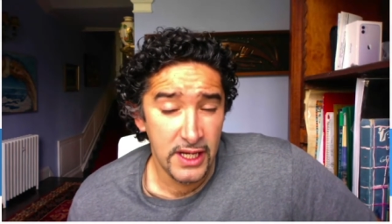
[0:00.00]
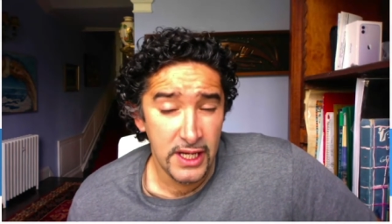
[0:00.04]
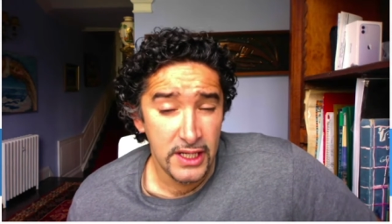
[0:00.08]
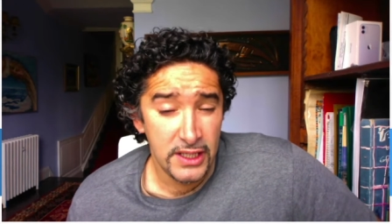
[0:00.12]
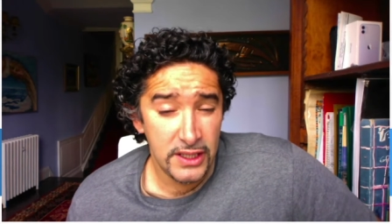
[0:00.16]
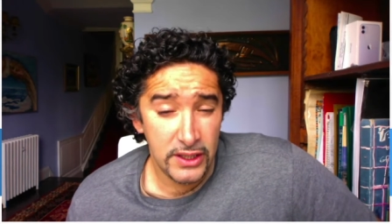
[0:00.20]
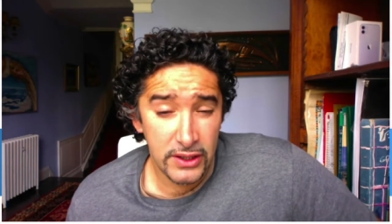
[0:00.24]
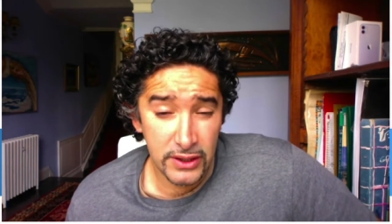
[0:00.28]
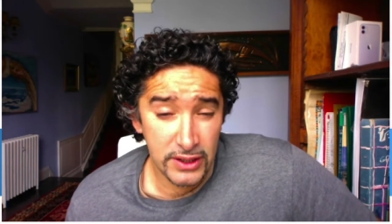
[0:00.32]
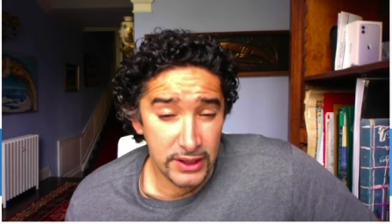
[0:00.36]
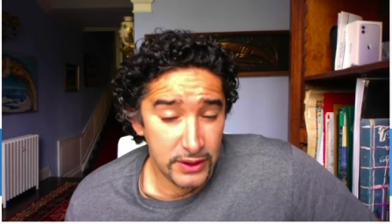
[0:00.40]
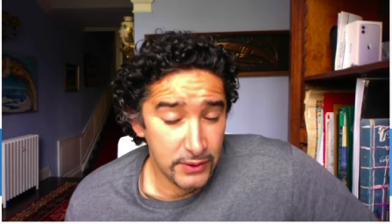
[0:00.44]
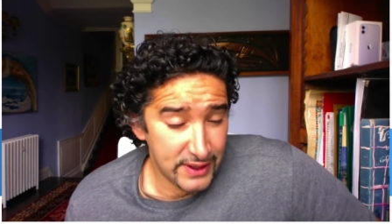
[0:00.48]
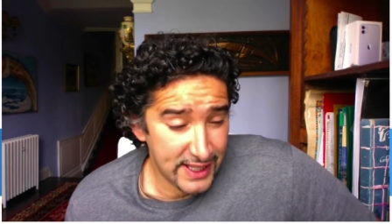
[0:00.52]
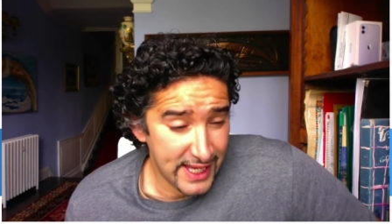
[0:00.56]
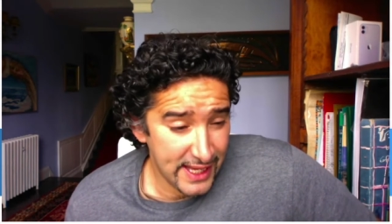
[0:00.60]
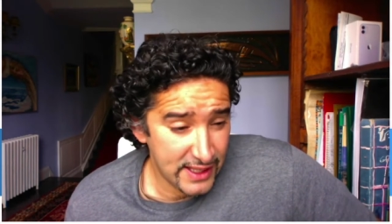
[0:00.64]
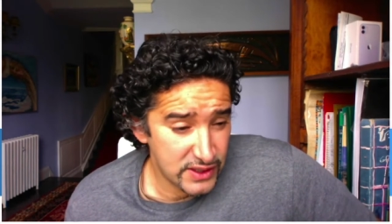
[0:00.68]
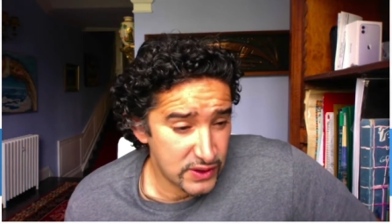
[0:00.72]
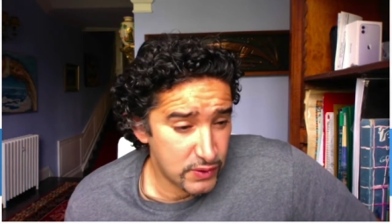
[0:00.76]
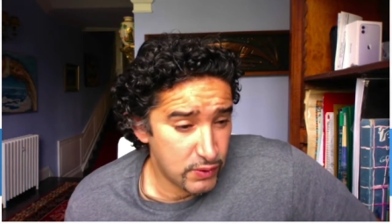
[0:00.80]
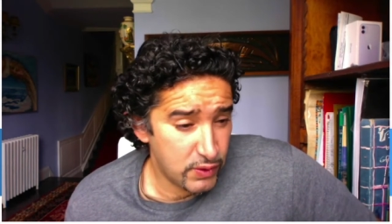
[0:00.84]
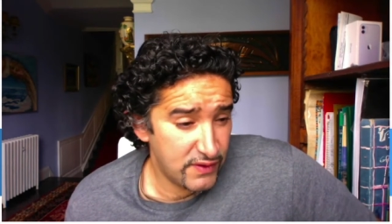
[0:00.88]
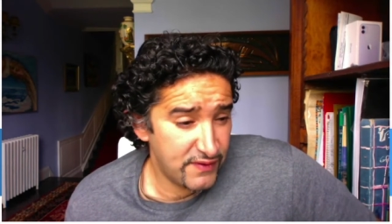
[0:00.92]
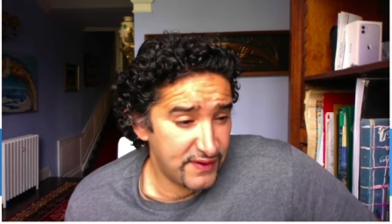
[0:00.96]
You can do accounting
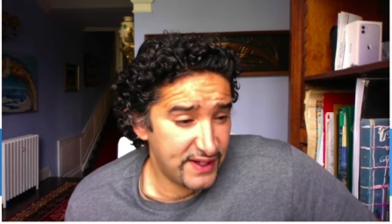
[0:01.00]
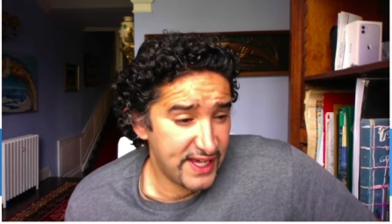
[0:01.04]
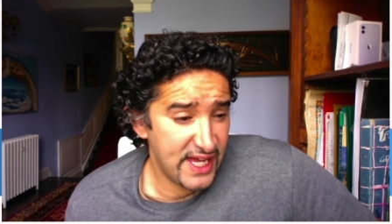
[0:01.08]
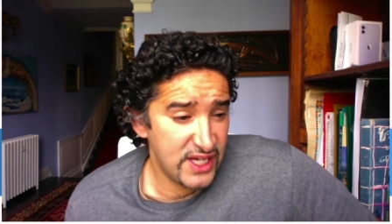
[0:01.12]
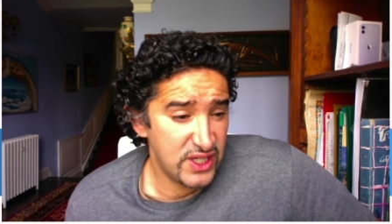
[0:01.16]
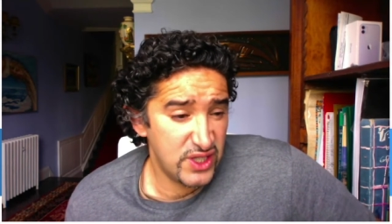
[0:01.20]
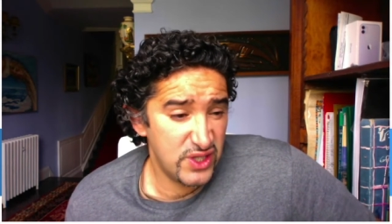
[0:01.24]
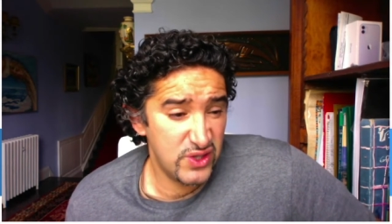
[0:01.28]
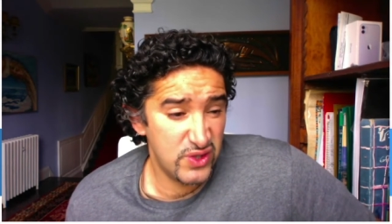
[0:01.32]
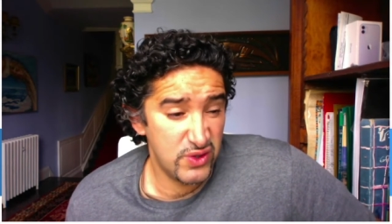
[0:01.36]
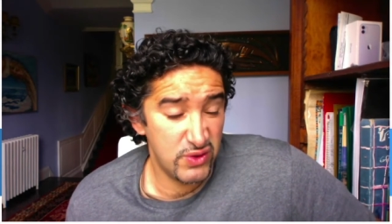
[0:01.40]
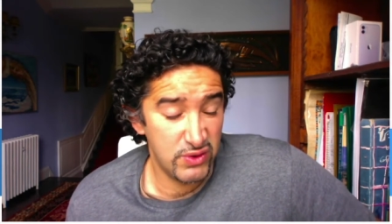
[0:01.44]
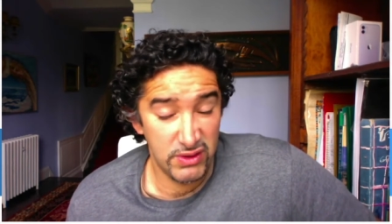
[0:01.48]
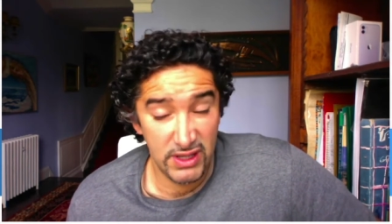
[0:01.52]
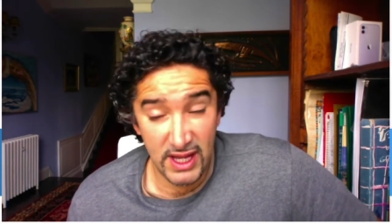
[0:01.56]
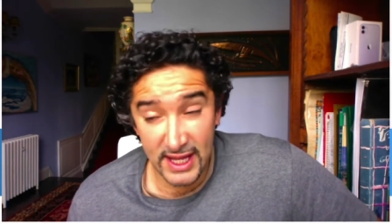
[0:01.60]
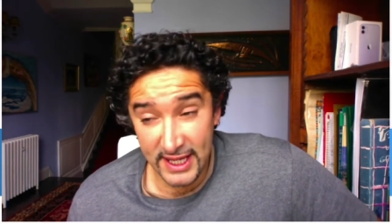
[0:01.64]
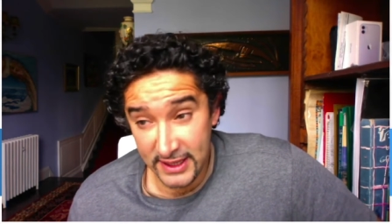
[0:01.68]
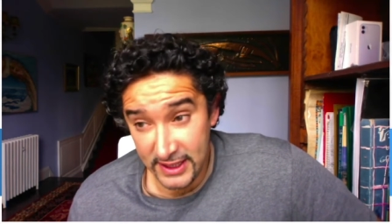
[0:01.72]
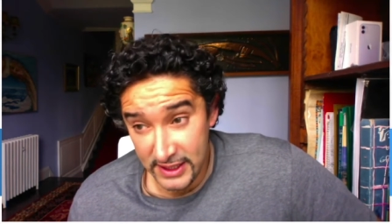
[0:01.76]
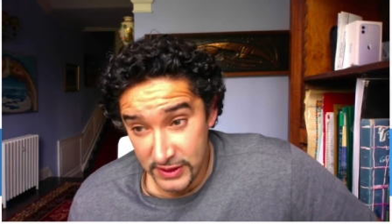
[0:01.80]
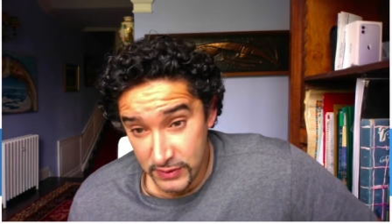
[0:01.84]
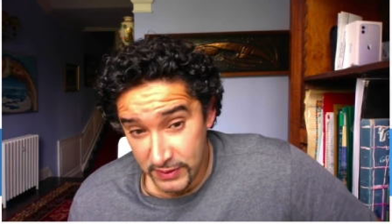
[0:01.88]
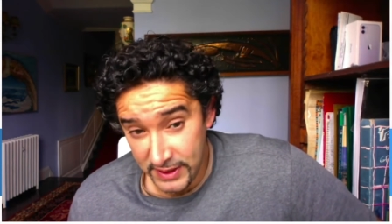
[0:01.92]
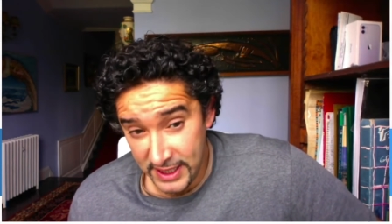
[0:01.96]
qualifications, or like
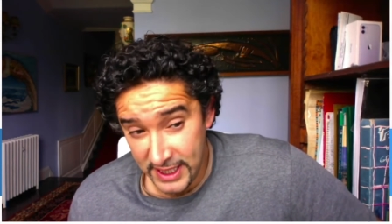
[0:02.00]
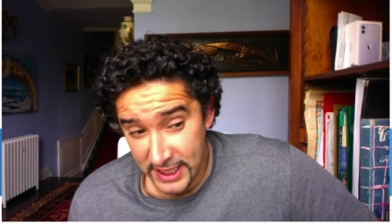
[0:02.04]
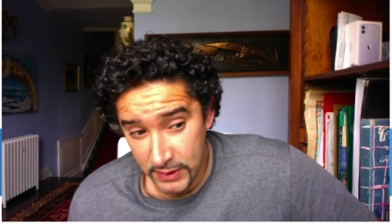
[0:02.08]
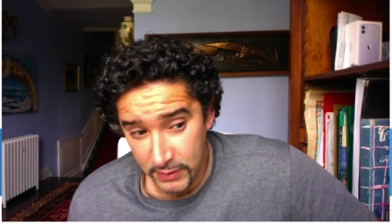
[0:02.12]
this one here,